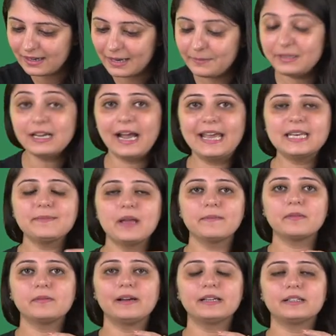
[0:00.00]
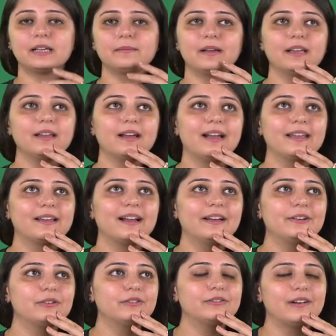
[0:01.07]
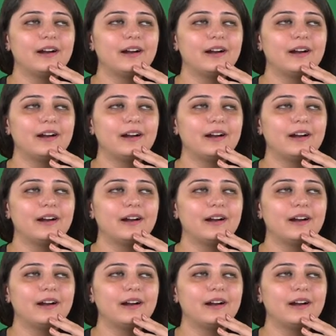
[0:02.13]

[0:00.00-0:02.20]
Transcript: I mean, I remember my time, I kind of,